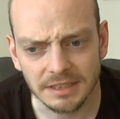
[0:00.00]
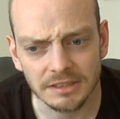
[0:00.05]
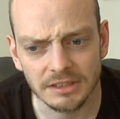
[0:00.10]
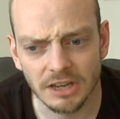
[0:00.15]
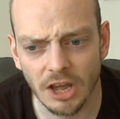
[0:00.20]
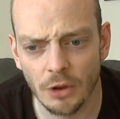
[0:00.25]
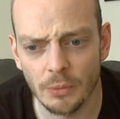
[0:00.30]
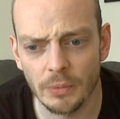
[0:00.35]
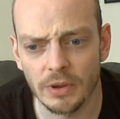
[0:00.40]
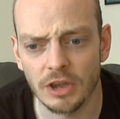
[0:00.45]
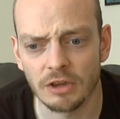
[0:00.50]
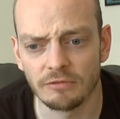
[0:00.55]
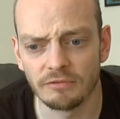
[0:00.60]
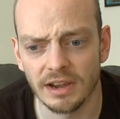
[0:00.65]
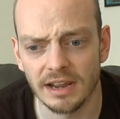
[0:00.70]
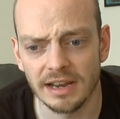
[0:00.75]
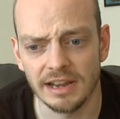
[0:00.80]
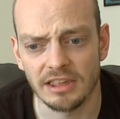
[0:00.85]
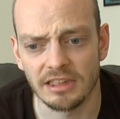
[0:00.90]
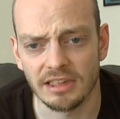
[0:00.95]
No one can
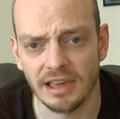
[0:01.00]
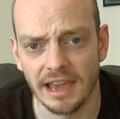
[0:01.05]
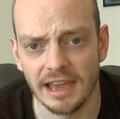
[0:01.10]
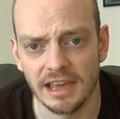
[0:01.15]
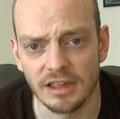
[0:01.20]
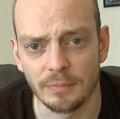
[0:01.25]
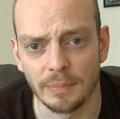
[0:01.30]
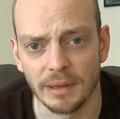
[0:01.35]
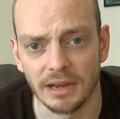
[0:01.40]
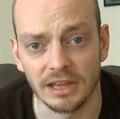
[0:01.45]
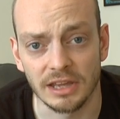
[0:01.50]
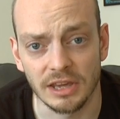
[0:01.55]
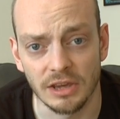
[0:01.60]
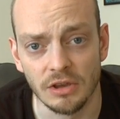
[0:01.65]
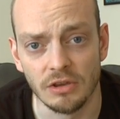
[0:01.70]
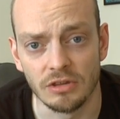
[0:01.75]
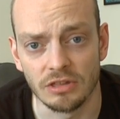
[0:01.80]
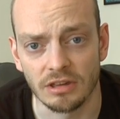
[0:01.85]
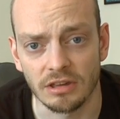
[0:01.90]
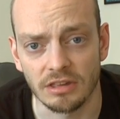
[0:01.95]
really say it's been a
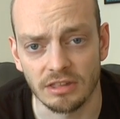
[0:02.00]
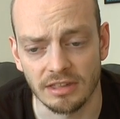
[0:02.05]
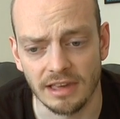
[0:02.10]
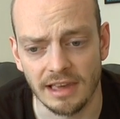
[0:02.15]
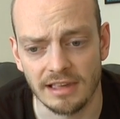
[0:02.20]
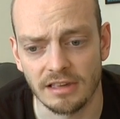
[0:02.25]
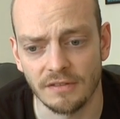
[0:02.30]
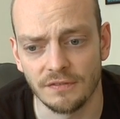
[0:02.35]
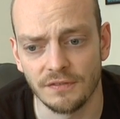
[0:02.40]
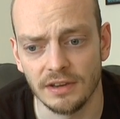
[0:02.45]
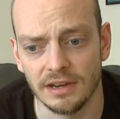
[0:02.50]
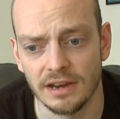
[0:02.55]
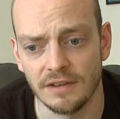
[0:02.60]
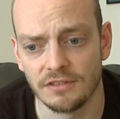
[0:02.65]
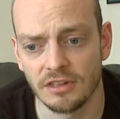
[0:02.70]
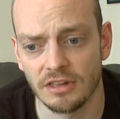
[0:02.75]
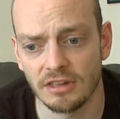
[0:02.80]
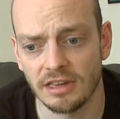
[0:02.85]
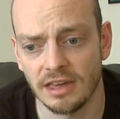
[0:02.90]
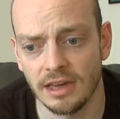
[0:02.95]
huge success. I think they've
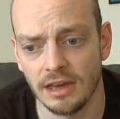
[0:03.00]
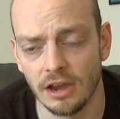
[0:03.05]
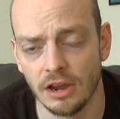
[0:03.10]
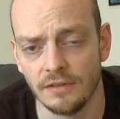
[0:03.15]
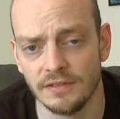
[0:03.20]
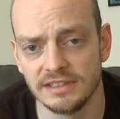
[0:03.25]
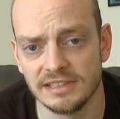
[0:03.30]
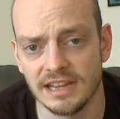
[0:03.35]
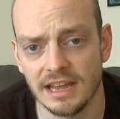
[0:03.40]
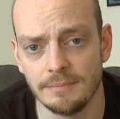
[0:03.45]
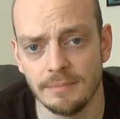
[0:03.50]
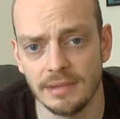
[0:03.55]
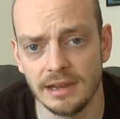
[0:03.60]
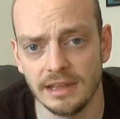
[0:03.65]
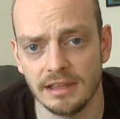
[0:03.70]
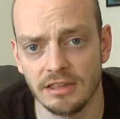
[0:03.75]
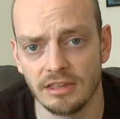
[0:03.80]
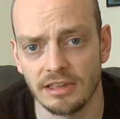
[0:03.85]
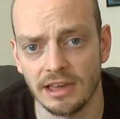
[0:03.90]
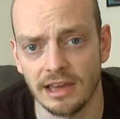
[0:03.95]
just hit over 10
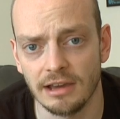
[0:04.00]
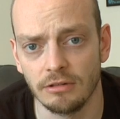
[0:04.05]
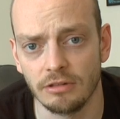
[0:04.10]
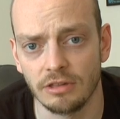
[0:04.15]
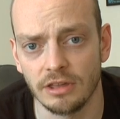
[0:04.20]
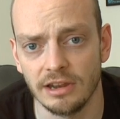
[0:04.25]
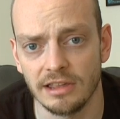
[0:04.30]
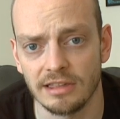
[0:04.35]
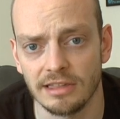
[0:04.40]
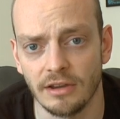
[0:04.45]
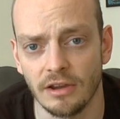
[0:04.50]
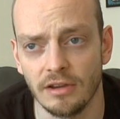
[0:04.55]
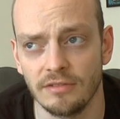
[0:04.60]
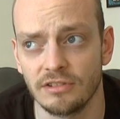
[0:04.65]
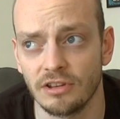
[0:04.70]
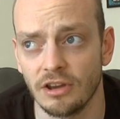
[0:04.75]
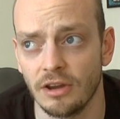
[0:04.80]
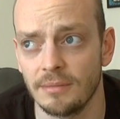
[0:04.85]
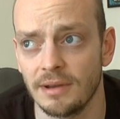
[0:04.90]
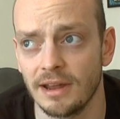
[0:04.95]
million sales in its
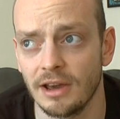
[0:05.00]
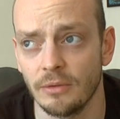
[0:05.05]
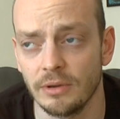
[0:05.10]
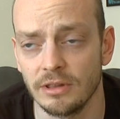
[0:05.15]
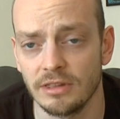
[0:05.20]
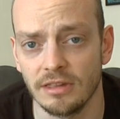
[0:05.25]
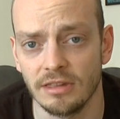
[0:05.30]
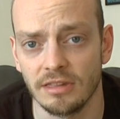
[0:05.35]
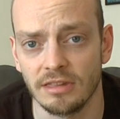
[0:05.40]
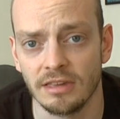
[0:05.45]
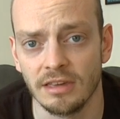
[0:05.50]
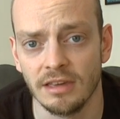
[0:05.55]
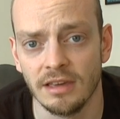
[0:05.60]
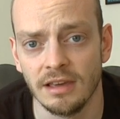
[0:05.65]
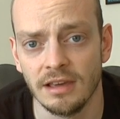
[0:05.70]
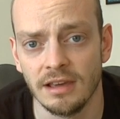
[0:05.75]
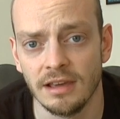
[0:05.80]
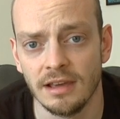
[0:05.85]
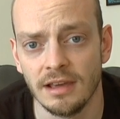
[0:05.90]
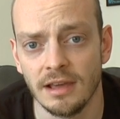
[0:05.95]
lifetime now, which is
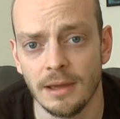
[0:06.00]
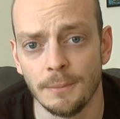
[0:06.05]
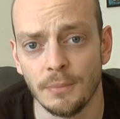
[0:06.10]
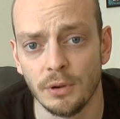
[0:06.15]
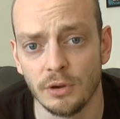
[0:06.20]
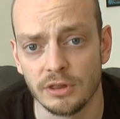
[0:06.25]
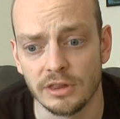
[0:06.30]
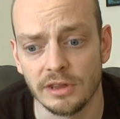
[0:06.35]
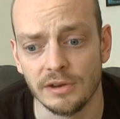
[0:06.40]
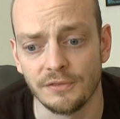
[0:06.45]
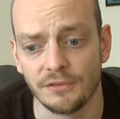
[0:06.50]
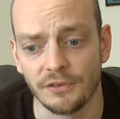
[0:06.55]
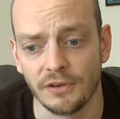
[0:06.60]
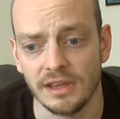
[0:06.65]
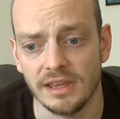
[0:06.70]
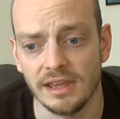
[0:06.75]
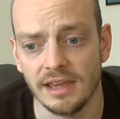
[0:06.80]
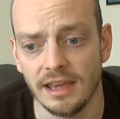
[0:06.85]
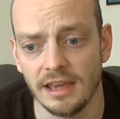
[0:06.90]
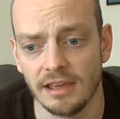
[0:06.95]
pushing
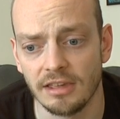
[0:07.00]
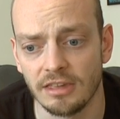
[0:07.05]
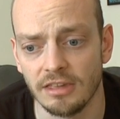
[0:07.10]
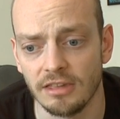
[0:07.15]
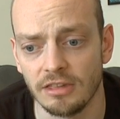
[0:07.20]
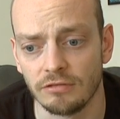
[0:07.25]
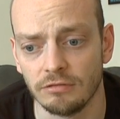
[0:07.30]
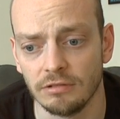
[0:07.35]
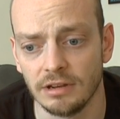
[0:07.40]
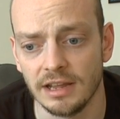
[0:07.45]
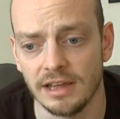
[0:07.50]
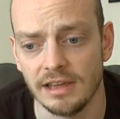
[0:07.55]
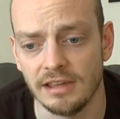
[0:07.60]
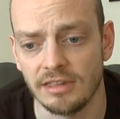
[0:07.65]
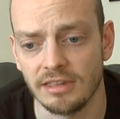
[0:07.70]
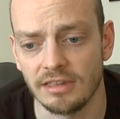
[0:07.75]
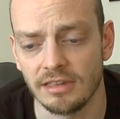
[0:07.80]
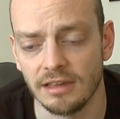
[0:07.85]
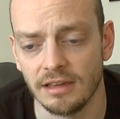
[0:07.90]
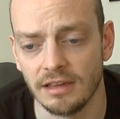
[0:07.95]
3 years since
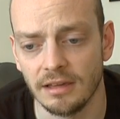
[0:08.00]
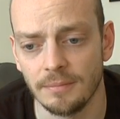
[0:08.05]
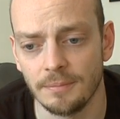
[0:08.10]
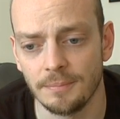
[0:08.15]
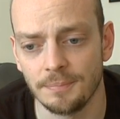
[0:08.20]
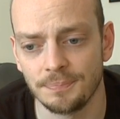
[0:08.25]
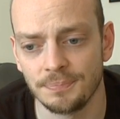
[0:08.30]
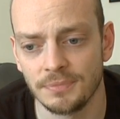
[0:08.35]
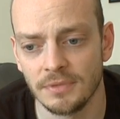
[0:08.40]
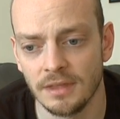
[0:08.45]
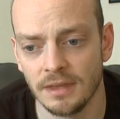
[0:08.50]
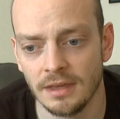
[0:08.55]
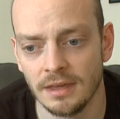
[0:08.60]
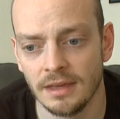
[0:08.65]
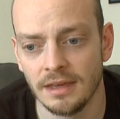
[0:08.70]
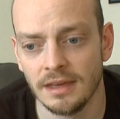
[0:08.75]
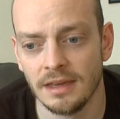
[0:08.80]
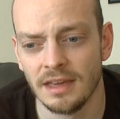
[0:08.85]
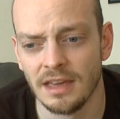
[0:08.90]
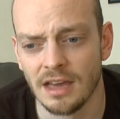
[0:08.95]
release.
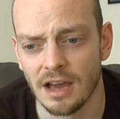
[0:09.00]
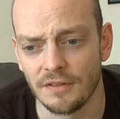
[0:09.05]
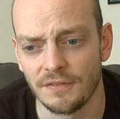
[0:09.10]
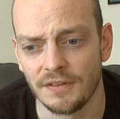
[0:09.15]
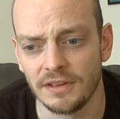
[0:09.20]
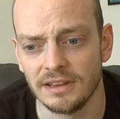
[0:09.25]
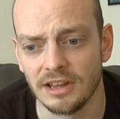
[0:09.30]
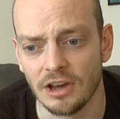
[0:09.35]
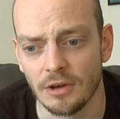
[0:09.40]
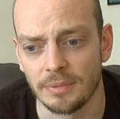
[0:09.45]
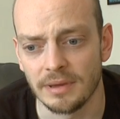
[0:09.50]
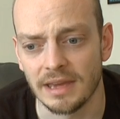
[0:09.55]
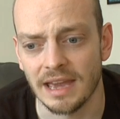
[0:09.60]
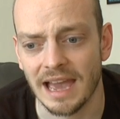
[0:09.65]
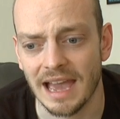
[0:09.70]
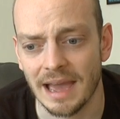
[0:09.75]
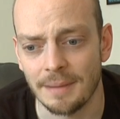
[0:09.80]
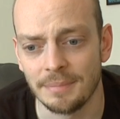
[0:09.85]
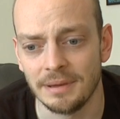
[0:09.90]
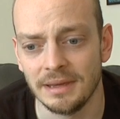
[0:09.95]
I think they'll be
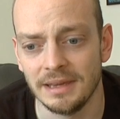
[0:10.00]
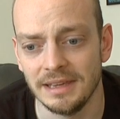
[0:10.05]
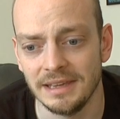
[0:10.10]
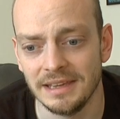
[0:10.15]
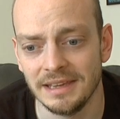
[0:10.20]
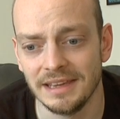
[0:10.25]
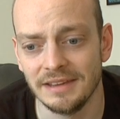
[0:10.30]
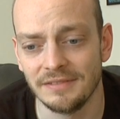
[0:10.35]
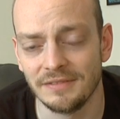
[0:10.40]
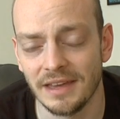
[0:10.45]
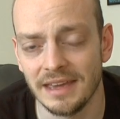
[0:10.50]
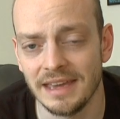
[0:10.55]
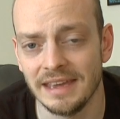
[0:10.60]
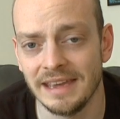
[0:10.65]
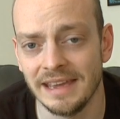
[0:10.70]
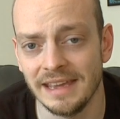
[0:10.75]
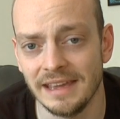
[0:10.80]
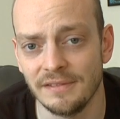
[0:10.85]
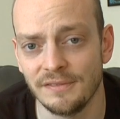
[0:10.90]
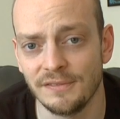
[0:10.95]
happy if they
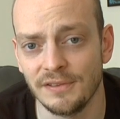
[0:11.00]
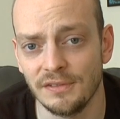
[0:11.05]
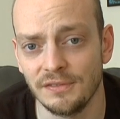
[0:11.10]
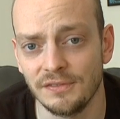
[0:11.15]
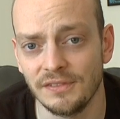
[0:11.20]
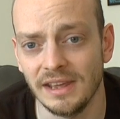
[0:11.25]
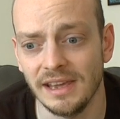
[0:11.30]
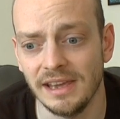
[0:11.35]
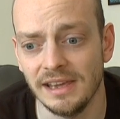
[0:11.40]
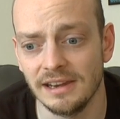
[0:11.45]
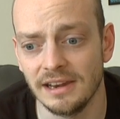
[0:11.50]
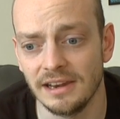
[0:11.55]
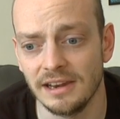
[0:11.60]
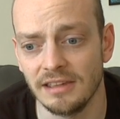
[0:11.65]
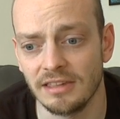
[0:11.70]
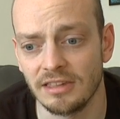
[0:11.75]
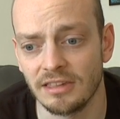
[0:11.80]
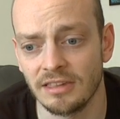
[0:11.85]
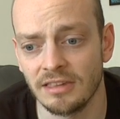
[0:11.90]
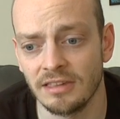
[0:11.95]
hit 15 in
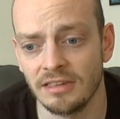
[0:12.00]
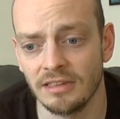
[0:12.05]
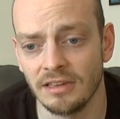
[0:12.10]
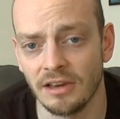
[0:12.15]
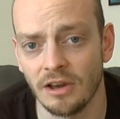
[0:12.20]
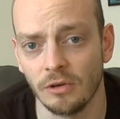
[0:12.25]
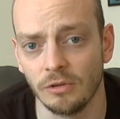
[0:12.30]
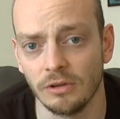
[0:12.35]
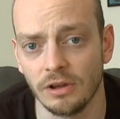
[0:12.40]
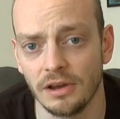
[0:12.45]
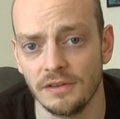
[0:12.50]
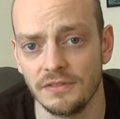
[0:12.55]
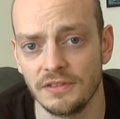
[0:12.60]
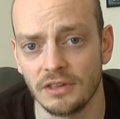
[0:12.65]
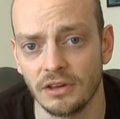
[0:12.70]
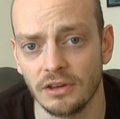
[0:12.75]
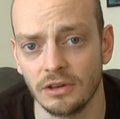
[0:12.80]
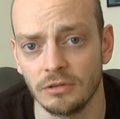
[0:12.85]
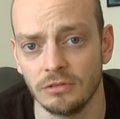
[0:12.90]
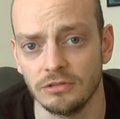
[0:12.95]
its whole life
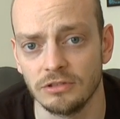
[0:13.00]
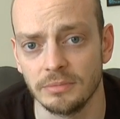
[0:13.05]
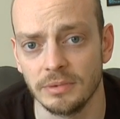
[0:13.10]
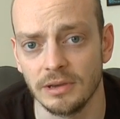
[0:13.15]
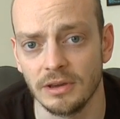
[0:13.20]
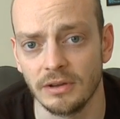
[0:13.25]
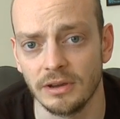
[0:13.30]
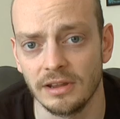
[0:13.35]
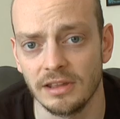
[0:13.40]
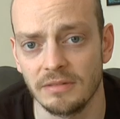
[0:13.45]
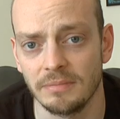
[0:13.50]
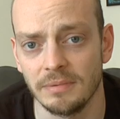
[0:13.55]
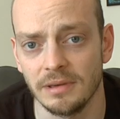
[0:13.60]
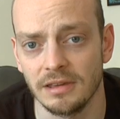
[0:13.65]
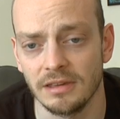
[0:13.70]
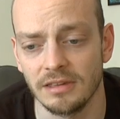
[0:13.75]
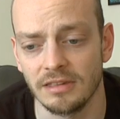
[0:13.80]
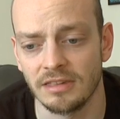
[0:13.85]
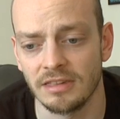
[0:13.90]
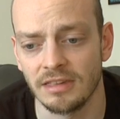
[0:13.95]
cycle, to be honest,
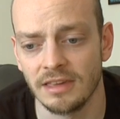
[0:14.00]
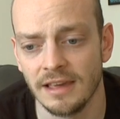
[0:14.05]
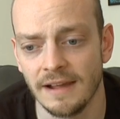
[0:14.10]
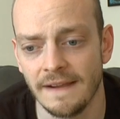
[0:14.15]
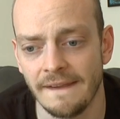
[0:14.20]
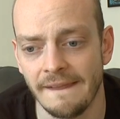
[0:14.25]
because